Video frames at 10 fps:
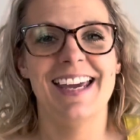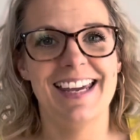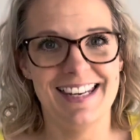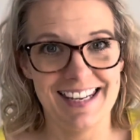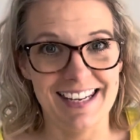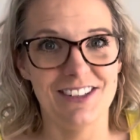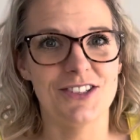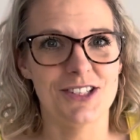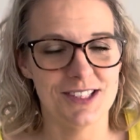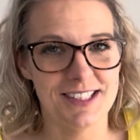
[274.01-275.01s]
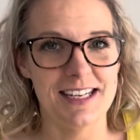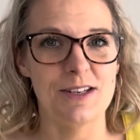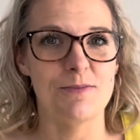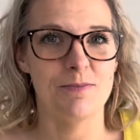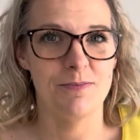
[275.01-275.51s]
in each
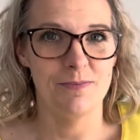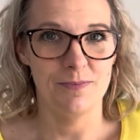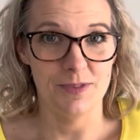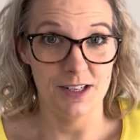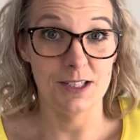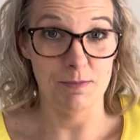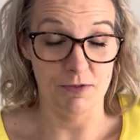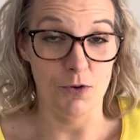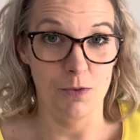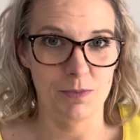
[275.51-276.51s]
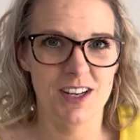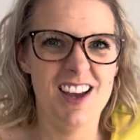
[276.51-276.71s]
scene that is performed.